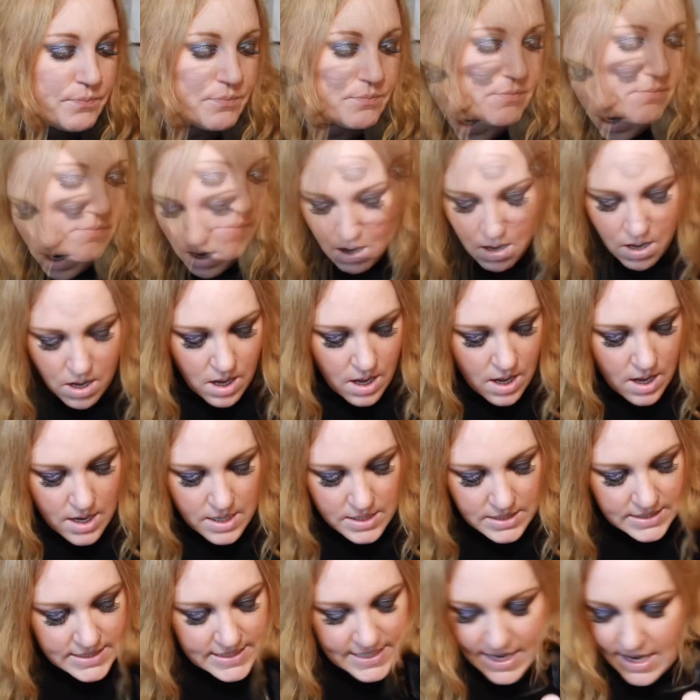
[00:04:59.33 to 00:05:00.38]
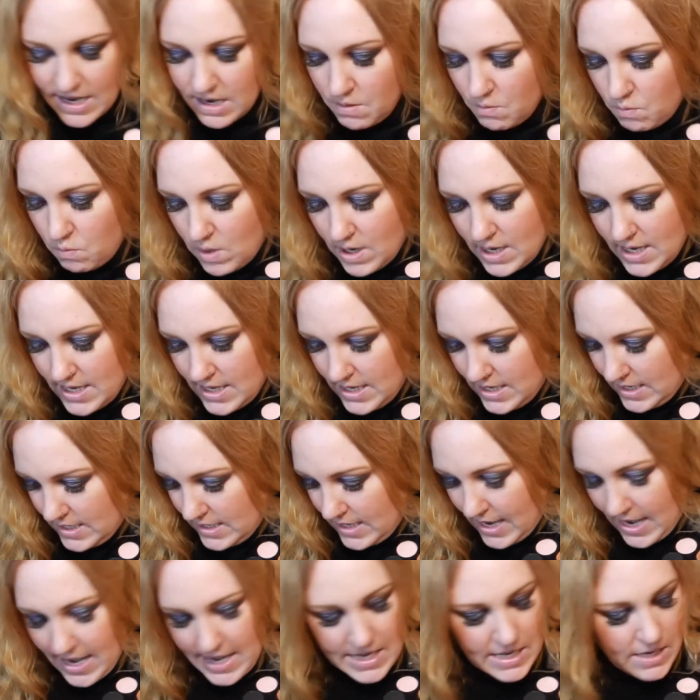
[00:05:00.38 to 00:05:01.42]
On day 1,
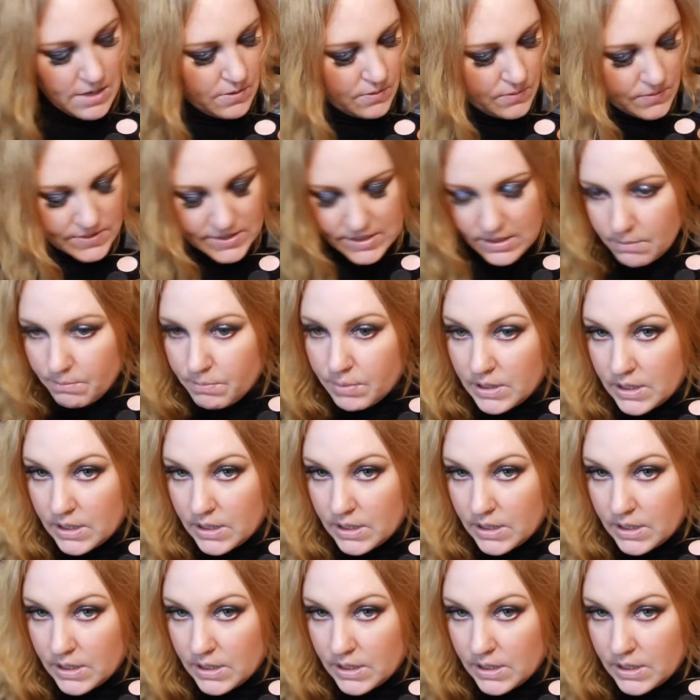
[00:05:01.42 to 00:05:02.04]
I used